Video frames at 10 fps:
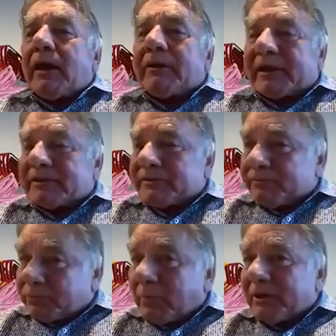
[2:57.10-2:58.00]
That's
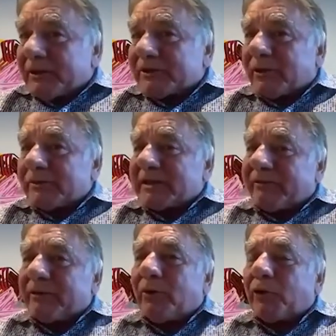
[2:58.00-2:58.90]
probably to stop us
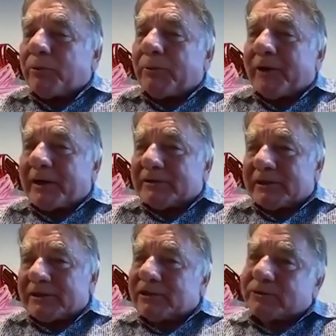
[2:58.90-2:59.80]
having multiple
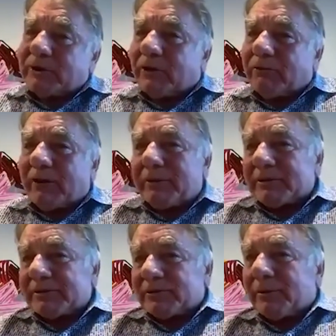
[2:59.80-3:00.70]
pregnancies, because we're not
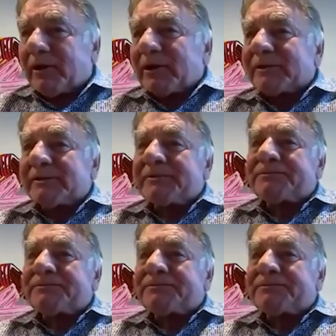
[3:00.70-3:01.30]
rabbits or mice.